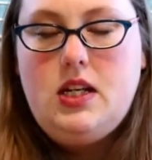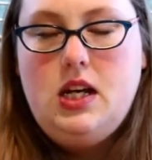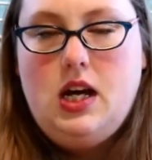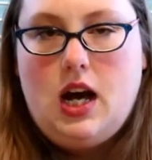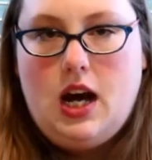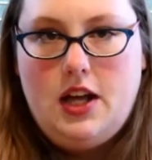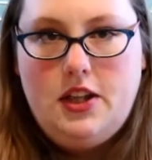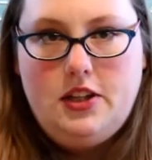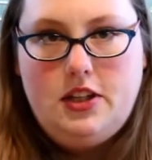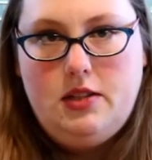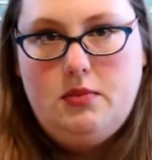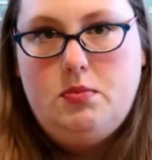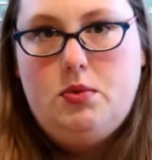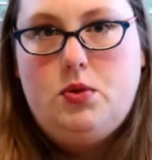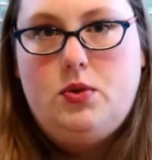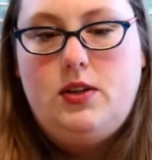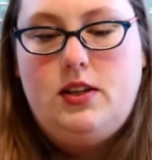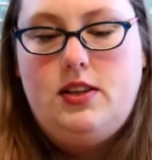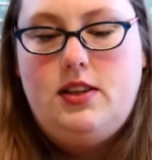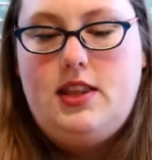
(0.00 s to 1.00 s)
Other
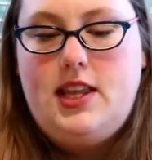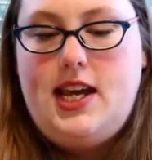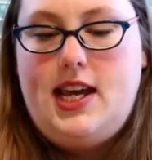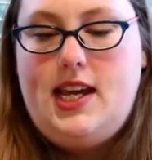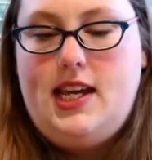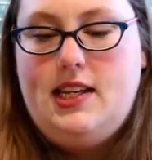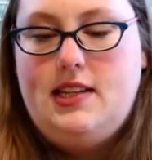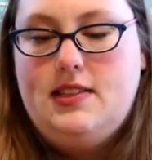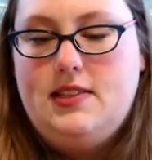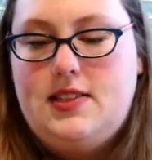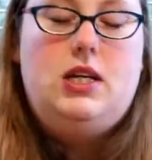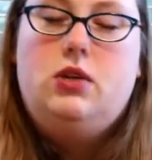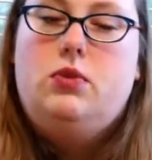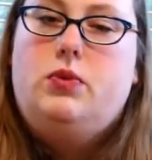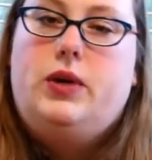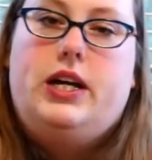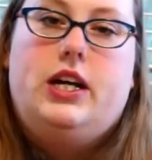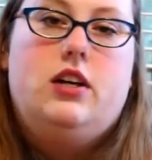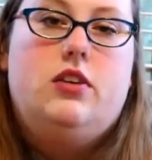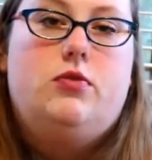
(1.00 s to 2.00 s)
important things, be
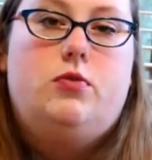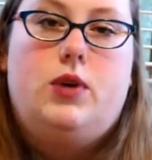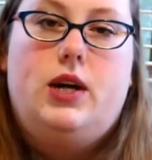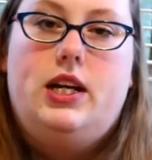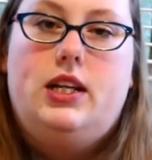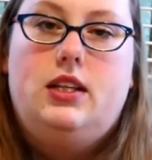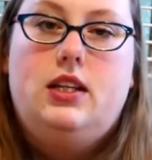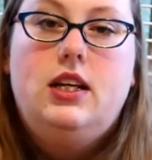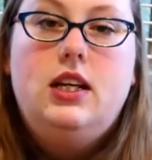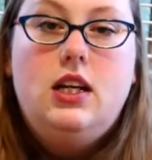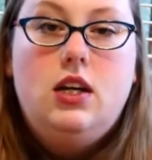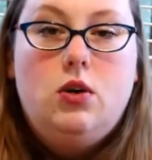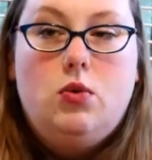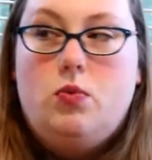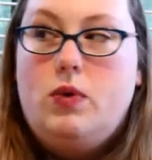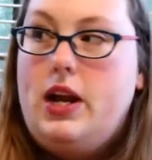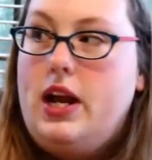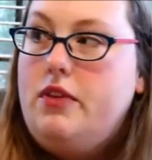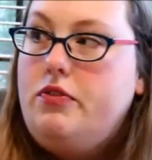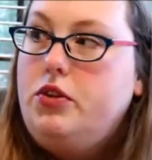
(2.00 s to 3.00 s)
aware of
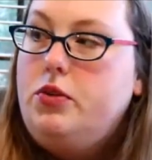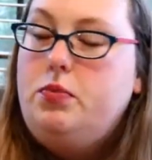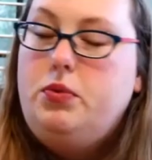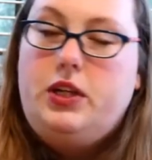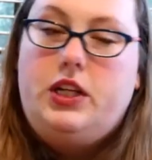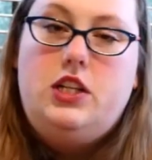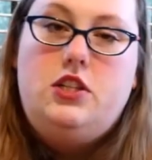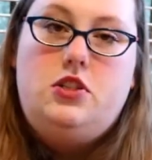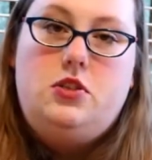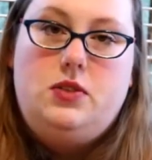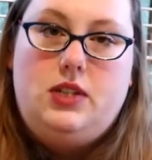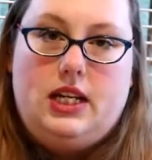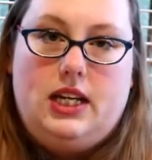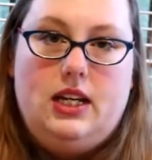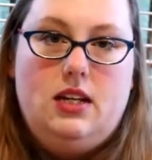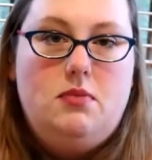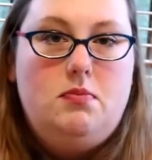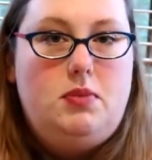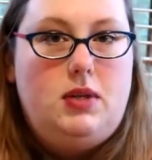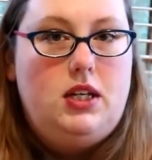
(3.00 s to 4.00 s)
whatever breed you
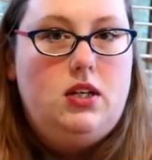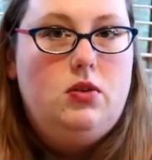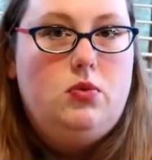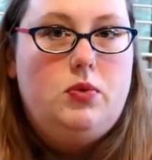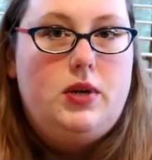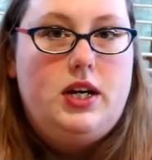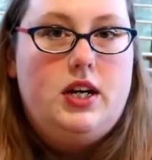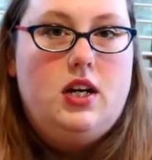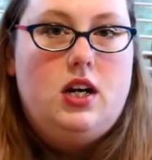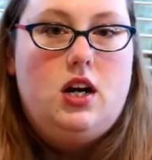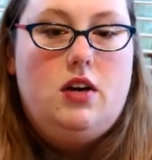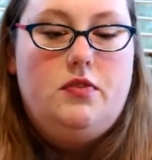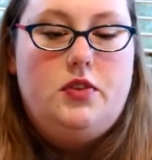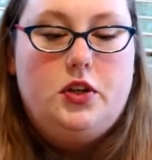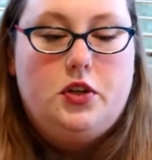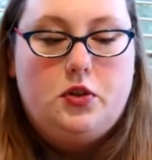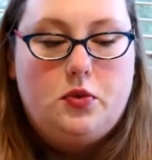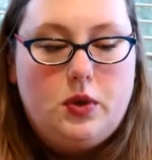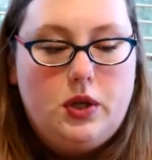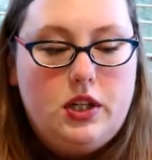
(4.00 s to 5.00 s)
get, be aware of
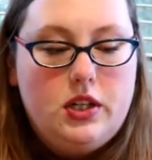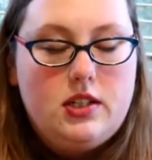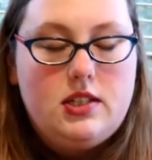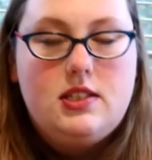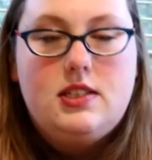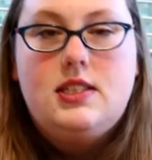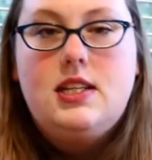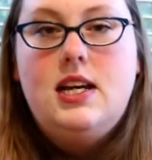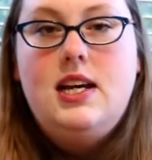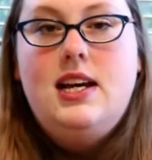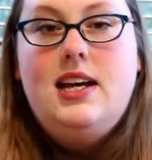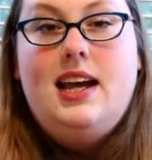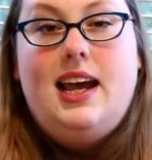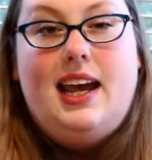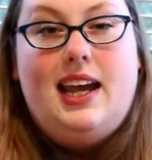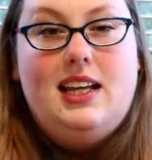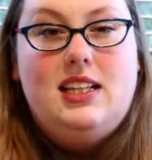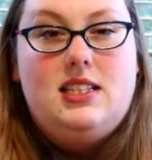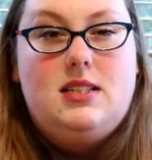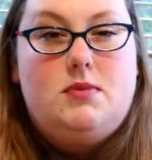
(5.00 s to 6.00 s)
their quirks
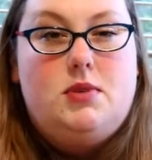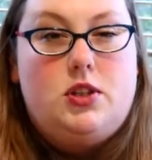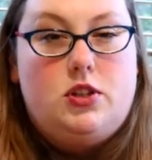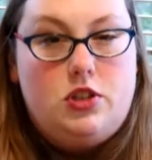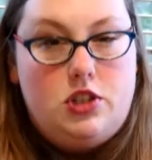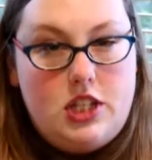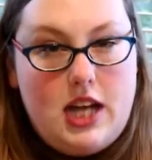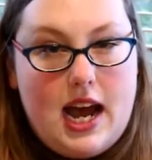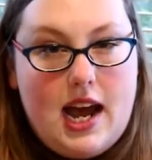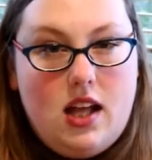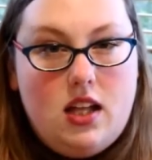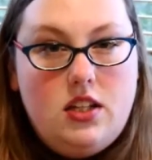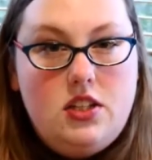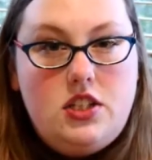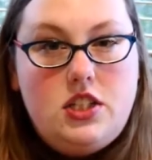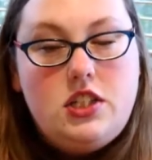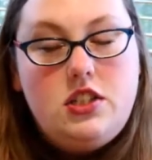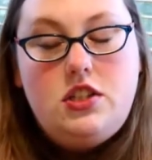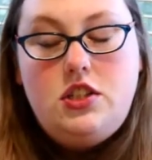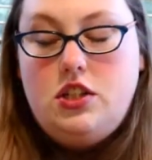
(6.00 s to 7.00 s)
and some of their
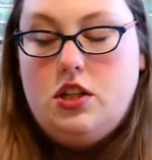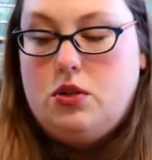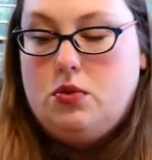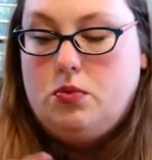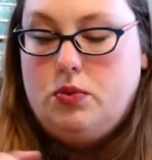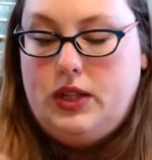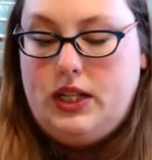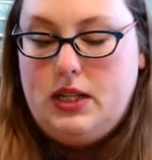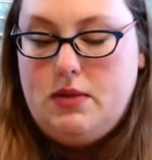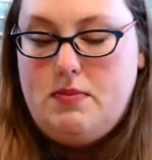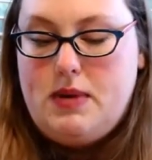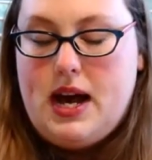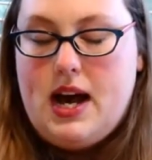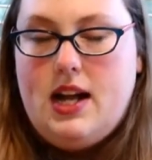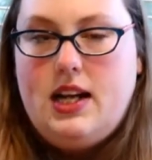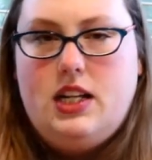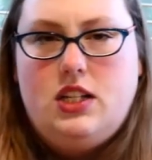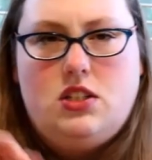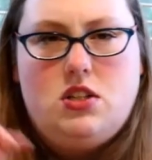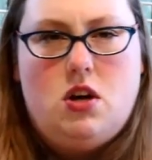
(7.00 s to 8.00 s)
challenges. You know, read
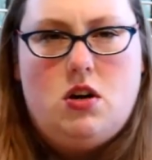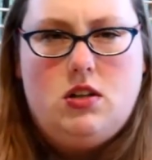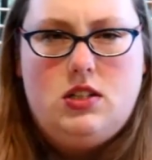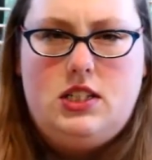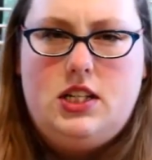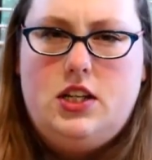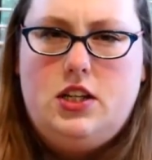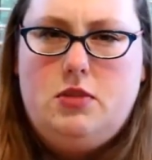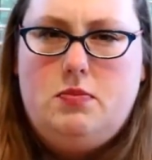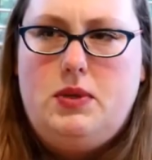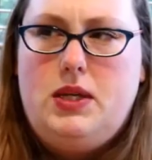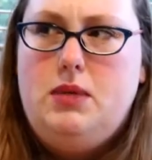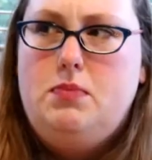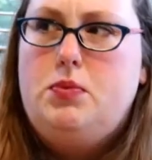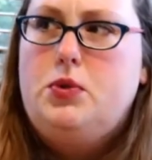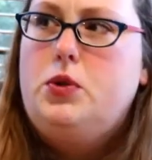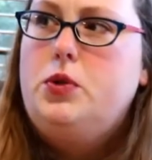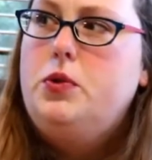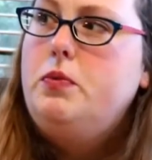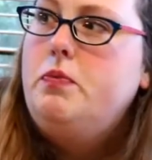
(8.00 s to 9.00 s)
about it, talk to other
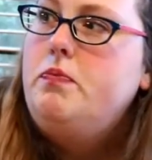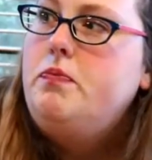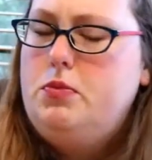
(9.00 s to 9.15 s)
people.